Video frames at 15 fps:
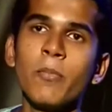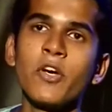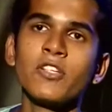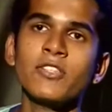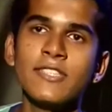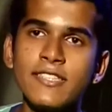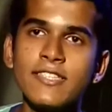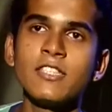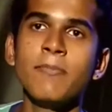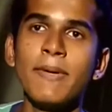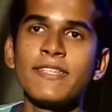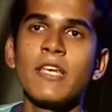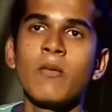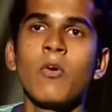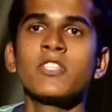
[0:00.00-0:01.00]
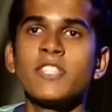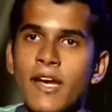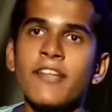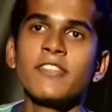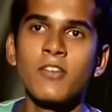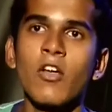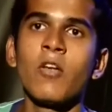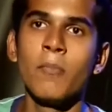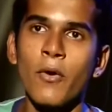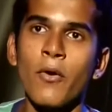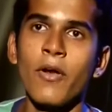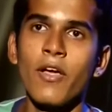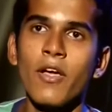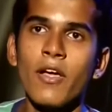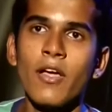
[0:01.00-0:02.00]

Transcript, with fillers: because this is basically what Chennai is all about.